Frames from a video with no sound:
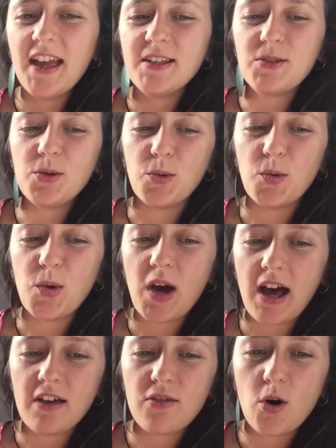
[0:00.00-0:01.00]
So
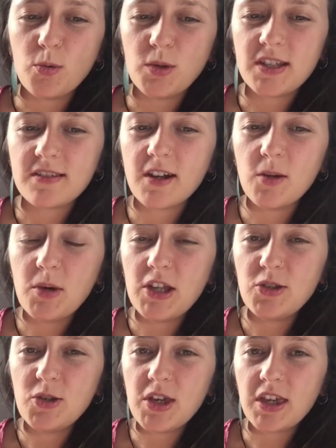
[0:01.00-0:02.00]
I thought we'd start by
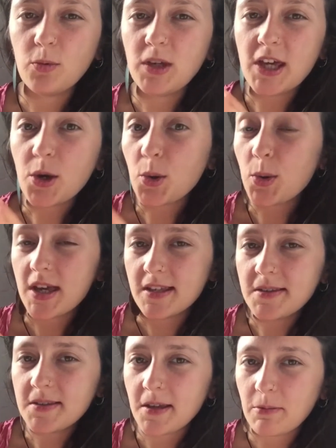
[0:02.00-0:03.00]
doing a wee quiz